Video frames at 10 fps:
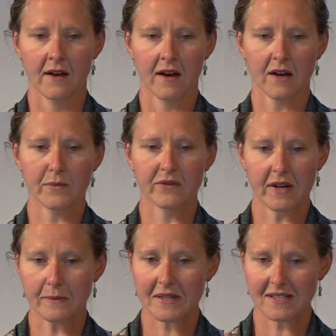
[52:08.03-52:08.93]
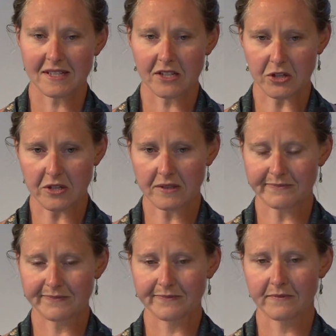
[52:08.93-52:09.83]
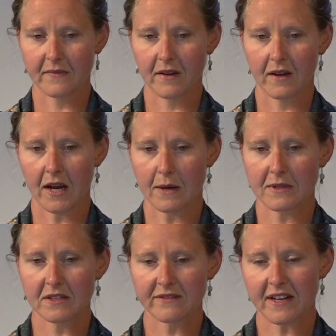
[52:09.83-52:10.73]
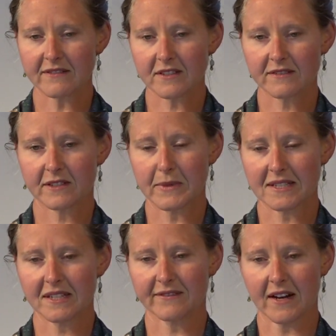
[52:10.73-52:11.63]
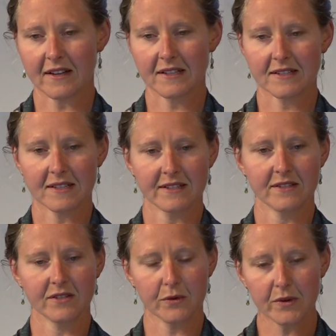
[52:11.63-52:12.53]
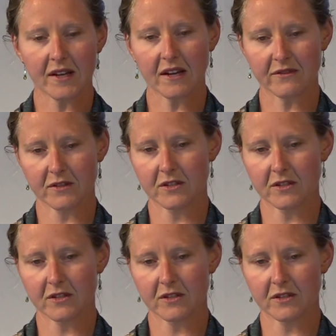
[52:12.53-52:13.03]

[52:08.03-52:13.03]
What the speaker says: I've been raped as an adult. I'm a survivor of domestic violence and so thankful